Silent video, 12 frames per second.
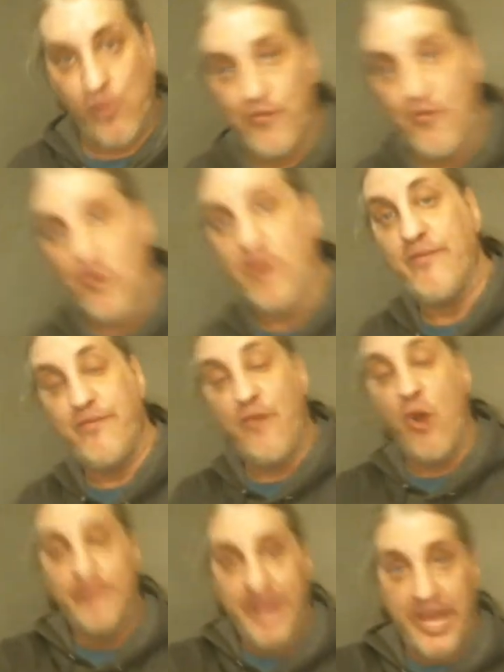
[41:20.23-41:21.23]
for
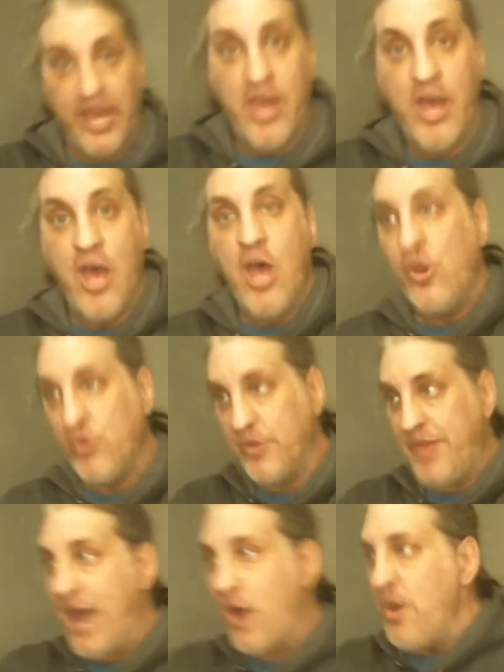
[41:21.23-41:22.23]
farming, who are
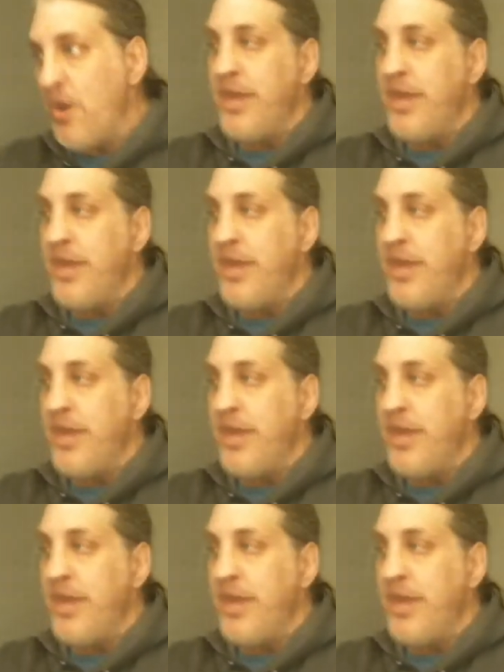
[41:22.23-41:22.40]
now